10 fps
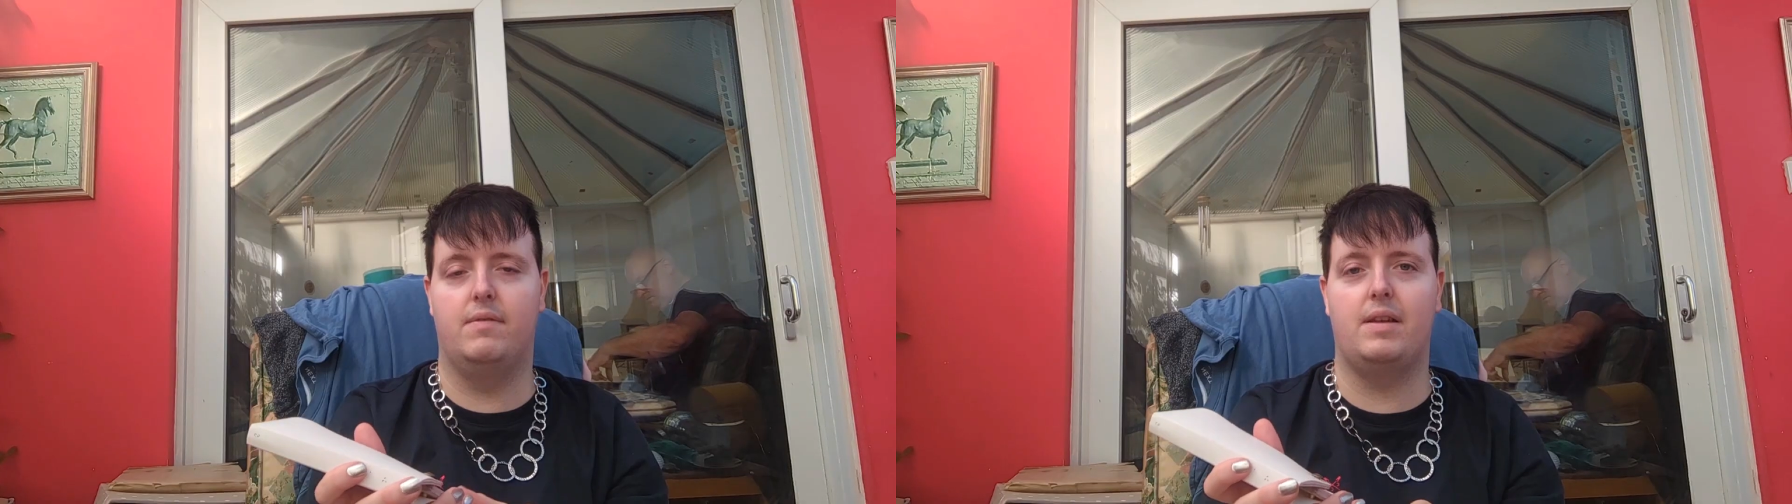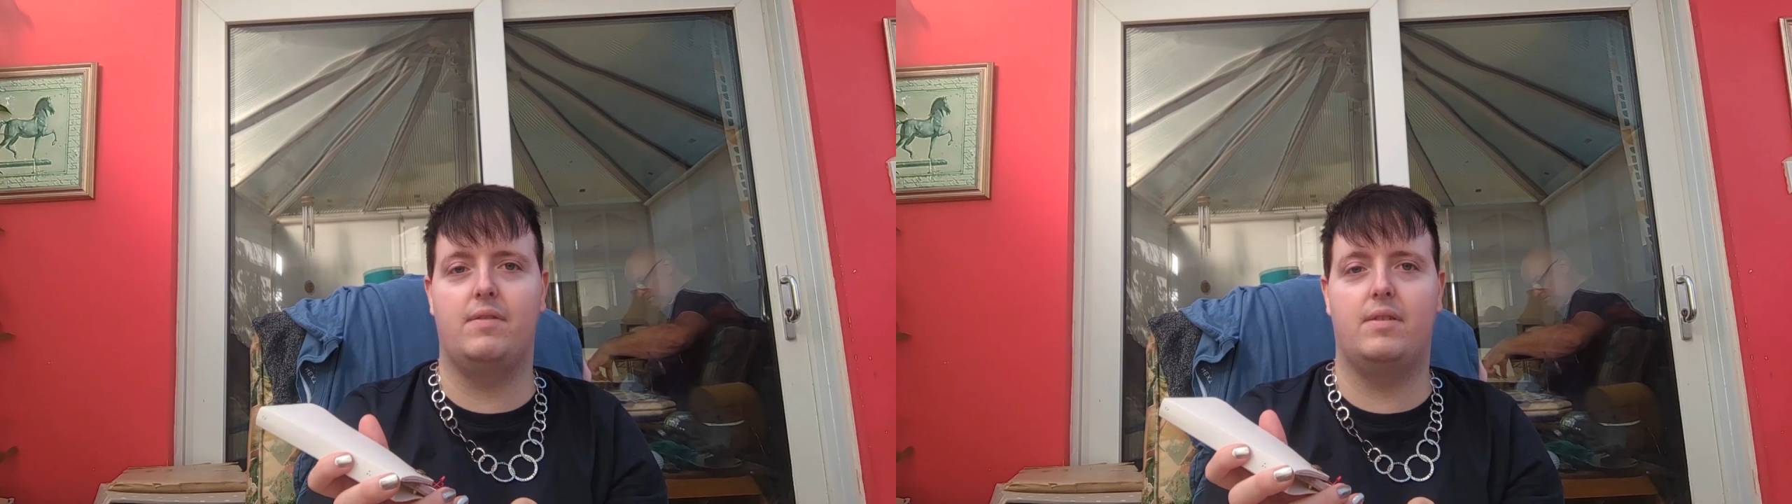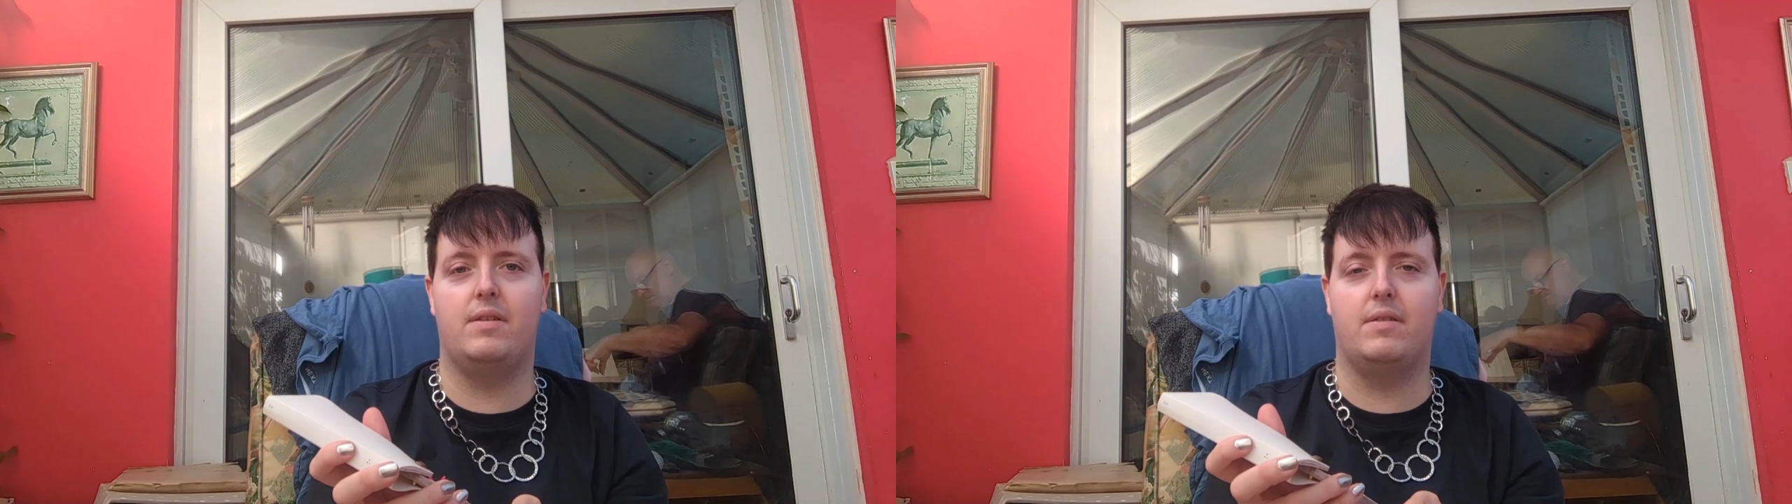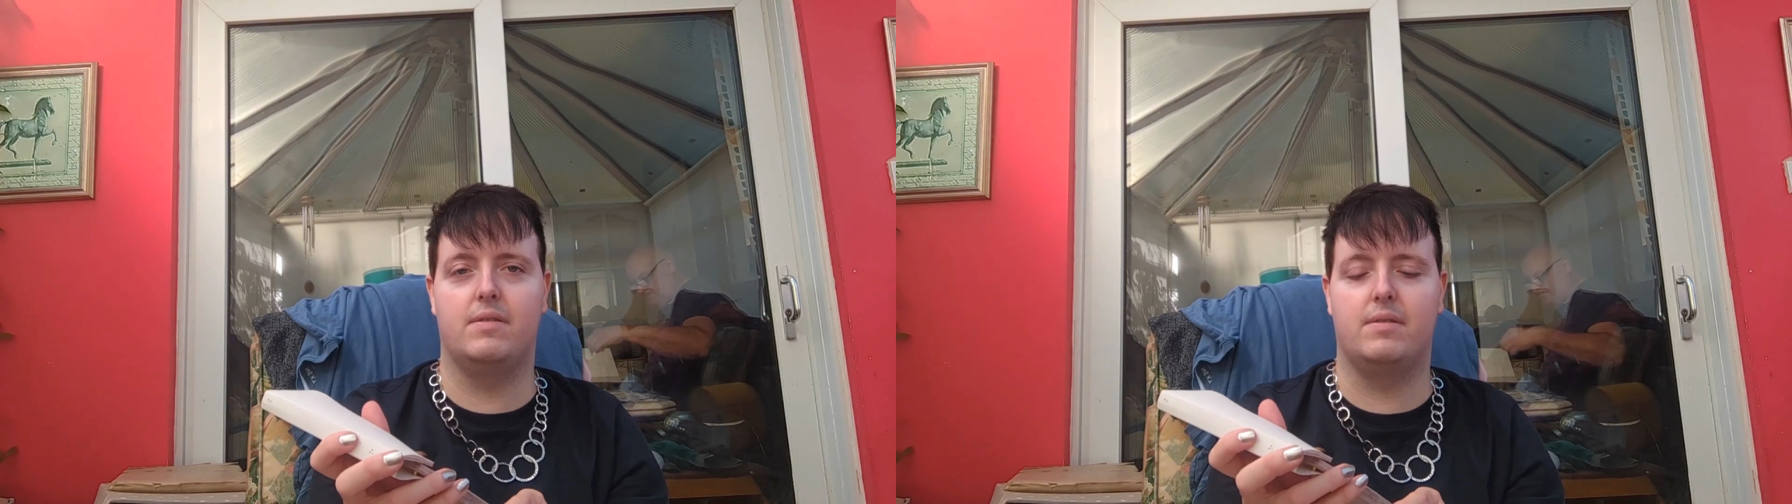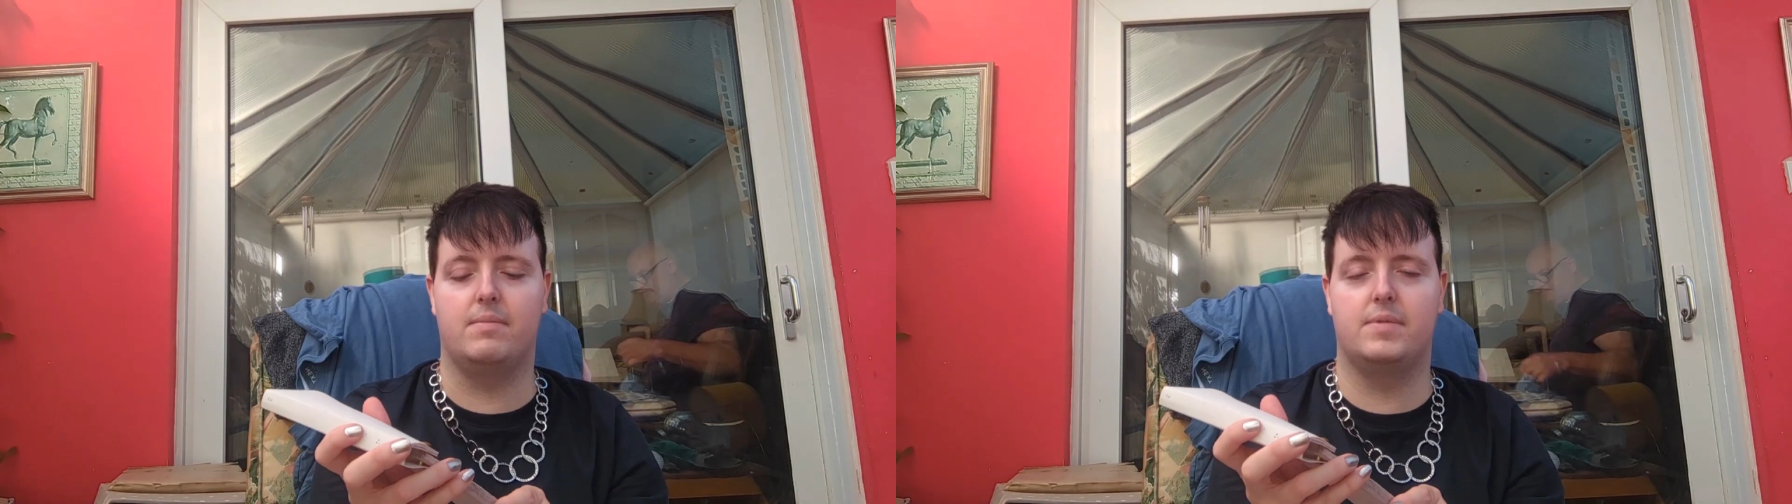lovely for
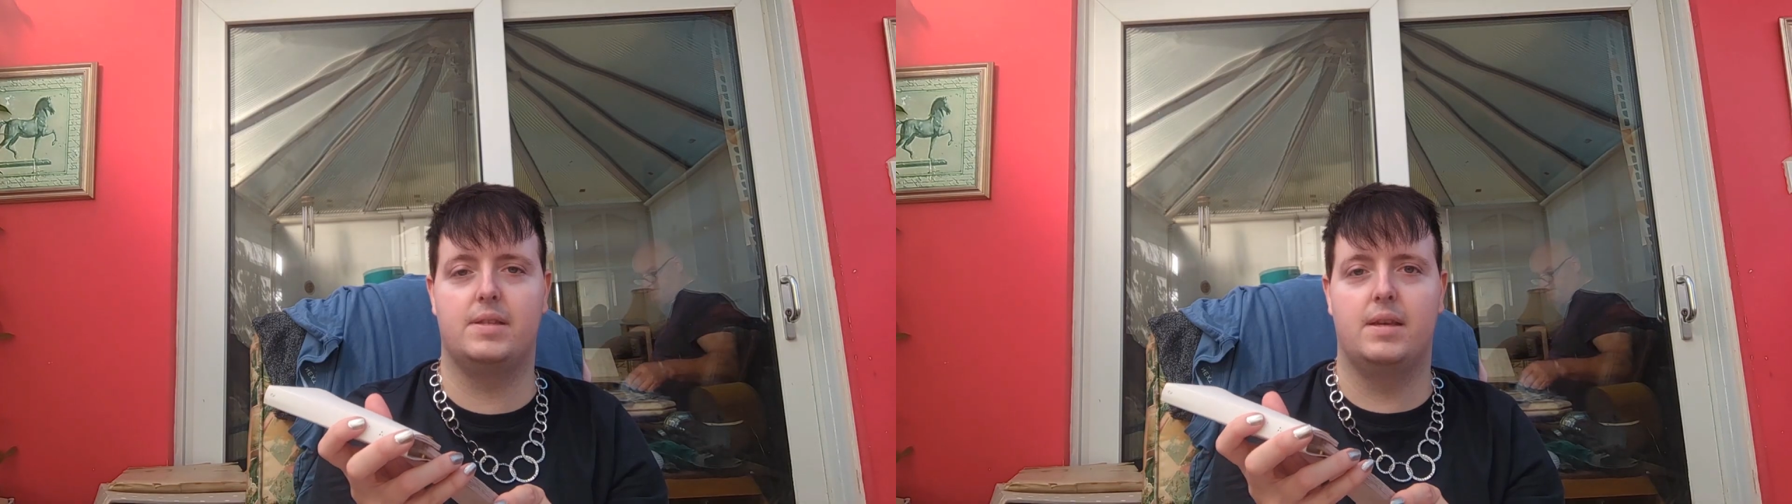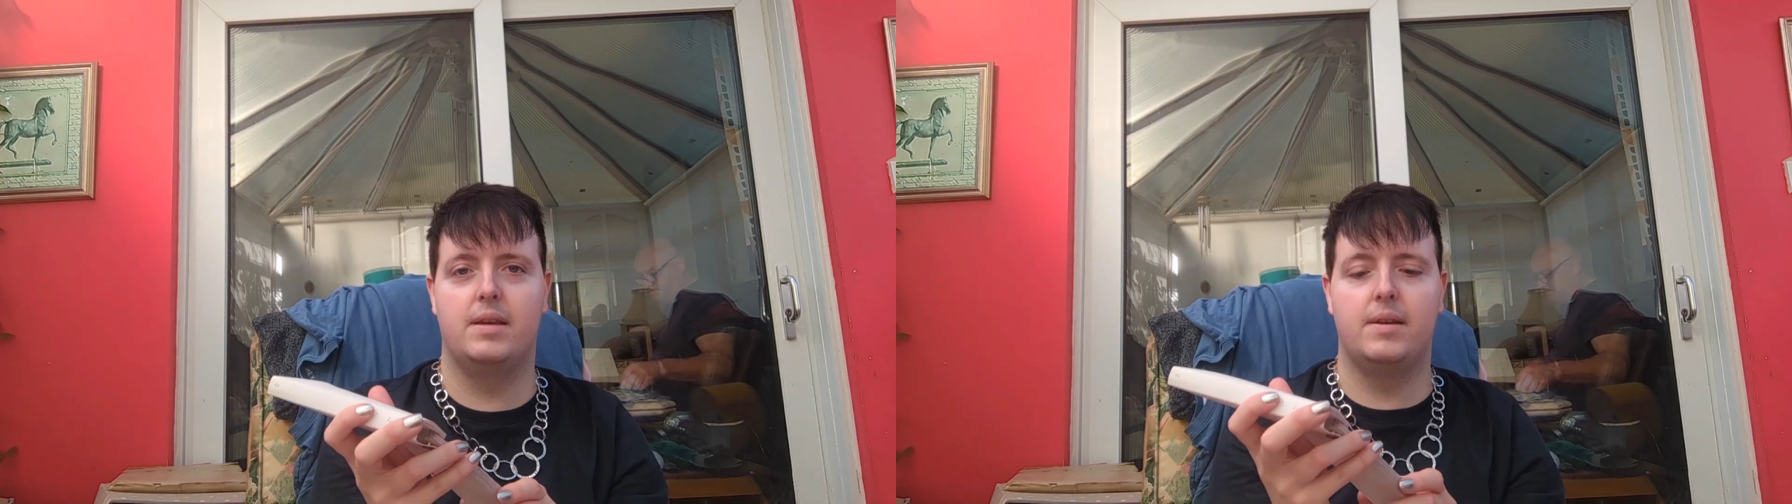autumns.